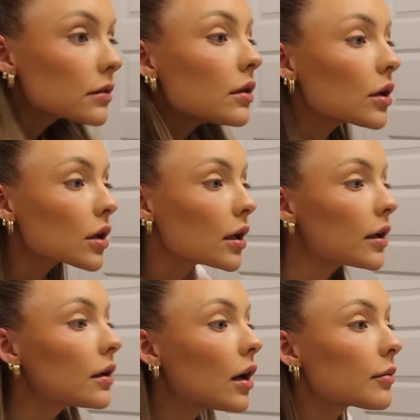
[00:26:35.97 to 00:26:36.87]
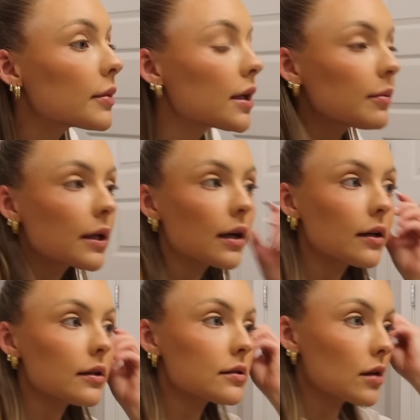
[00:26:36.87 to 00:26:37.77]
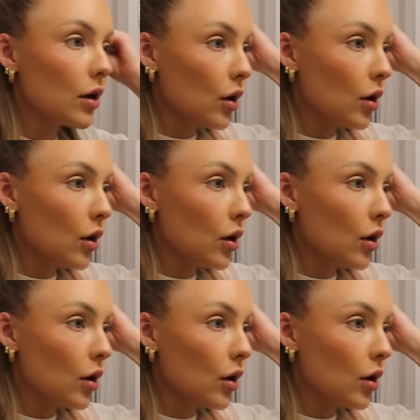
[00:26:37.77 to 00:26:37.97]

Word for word: look good on me because